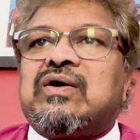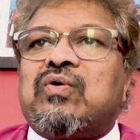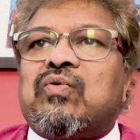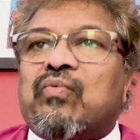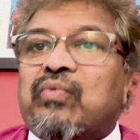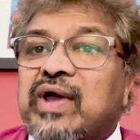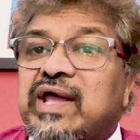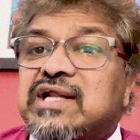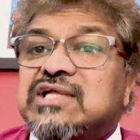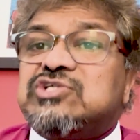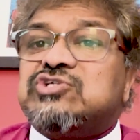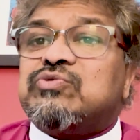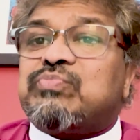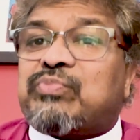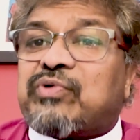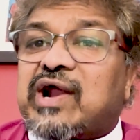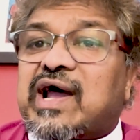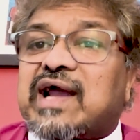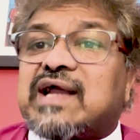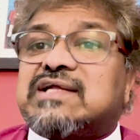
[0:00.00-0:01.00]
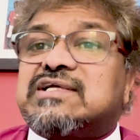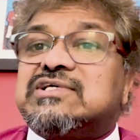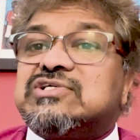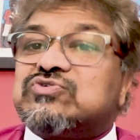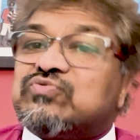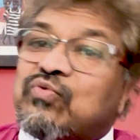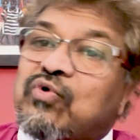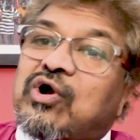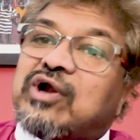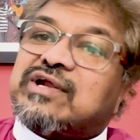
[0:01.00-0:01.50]
when to practice
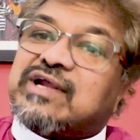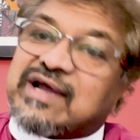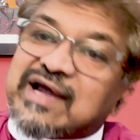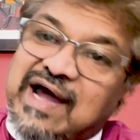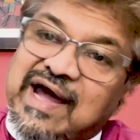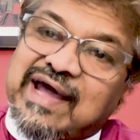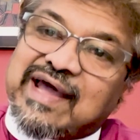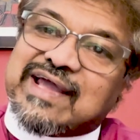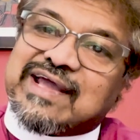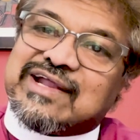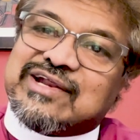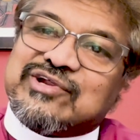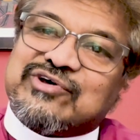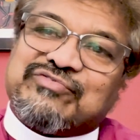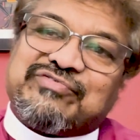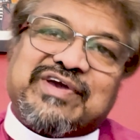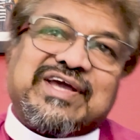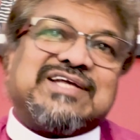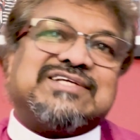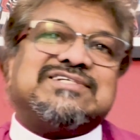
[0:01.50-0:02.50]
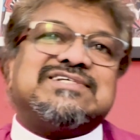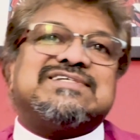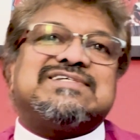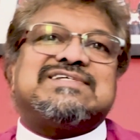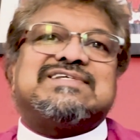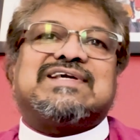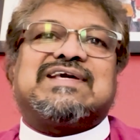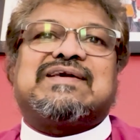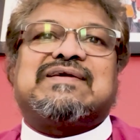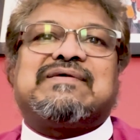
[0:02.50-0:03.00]
what kind of agency.